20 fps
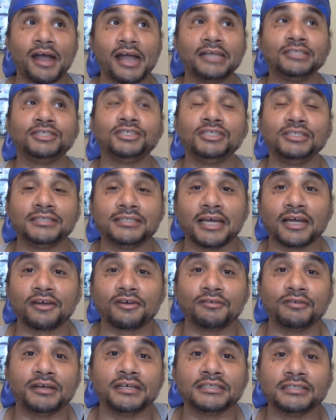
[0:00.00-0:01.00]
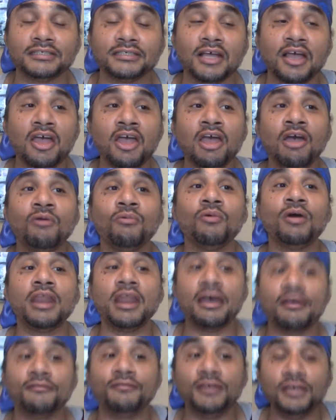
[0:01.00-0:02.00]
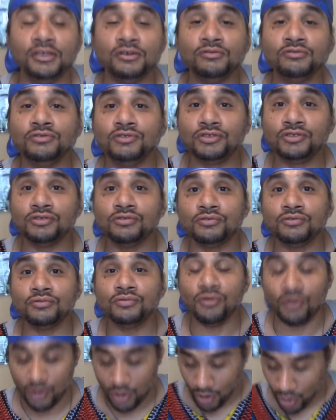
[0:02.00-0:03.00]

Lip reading: And she said, Chris, whatever you do,